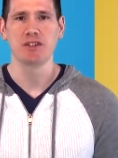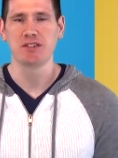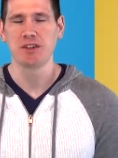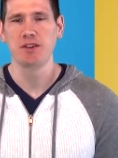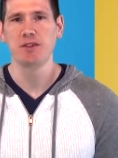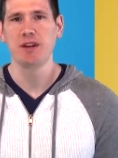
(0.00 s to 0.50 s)

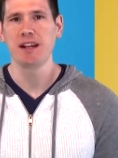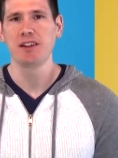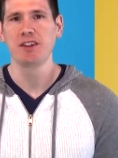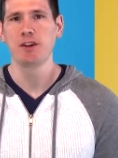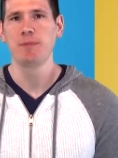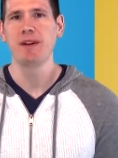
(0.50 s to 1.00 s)
So you get a
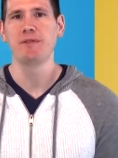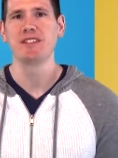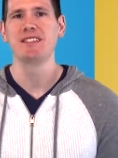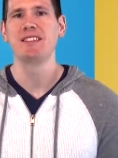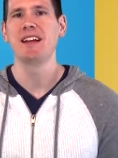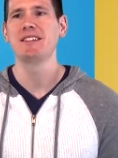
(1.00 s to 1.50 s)
little bit of a
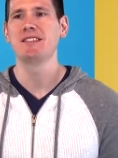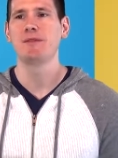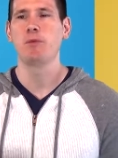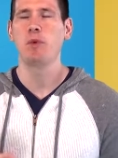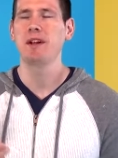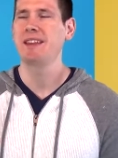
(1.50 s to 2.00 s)
sense
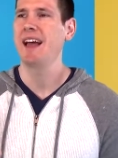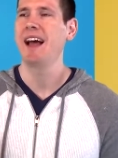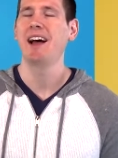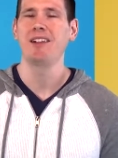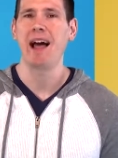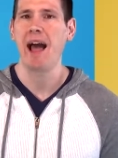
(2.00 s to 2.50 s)
of what the
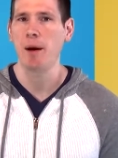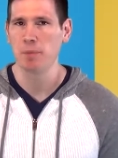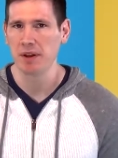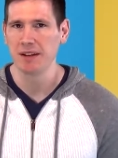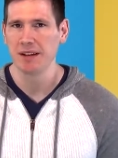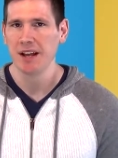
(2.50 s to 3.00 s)
hell
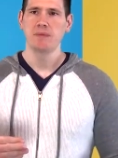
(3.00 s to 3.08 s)
happened.